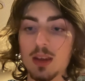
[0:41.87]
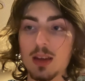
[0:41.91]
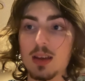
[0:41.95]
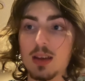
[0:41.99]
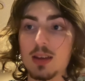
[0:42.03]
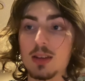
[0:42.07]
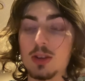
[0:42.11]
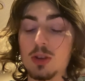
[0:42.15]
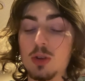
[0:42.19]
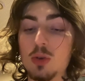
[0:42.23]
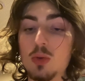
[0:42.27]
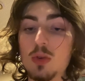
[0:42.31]

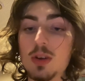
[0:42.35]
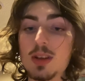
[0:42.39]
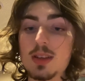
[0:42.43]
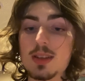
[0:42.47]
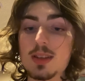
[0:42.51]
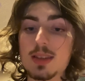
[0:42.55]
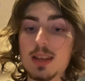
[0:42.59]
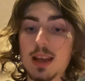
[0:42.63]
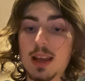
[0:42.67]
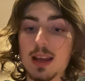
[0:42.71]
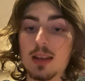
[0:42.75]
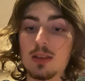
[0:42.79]
Newton's
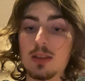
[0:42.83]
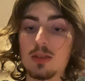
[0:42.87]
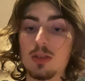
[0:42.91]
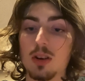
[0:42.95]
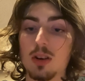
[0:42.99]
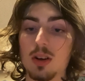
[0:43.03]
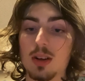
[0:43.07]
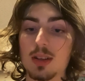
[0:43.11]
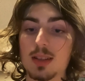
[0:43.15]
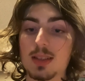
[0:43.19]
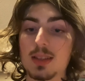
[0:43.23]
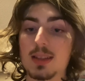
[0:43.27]
second
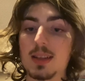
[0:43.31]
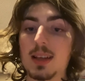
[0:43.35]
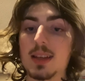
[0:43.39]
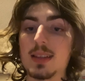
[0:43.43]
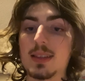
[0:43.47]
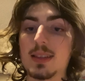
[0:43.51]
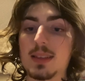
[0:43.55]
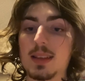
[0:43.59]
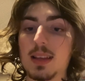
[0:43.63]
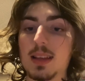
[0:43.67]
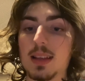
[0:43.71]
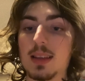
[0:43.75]
law
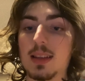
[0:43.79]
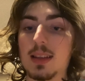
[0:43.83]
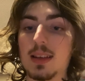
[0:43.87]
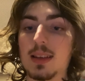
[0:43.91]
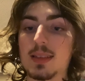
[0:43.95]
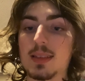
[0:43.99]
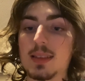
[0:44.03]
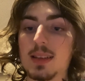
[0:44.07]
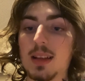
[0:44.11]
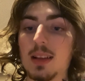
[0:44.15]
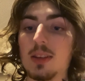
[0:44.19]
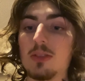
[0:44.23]
states that the
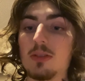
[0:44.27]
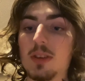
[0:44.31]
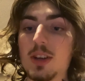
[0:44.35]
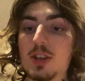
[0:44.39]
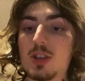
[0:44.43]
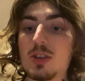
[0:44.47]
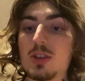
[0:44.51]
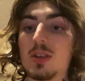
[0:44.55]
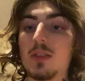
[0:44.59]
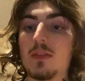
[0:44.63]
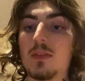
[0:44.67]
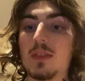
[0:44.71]

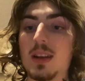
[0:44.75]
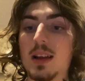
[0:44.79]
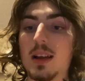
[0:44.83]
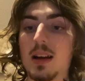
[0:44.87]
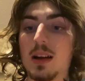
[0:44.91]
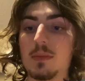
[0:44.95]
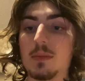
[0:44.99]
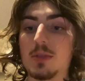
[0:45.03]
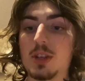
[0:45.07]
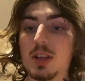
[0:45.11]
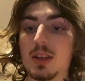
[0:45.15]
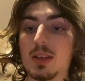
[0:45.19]
acceleration of an
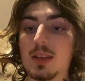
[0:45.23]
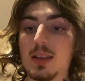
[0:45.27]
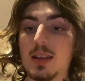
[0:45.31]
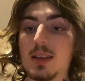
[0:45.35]
object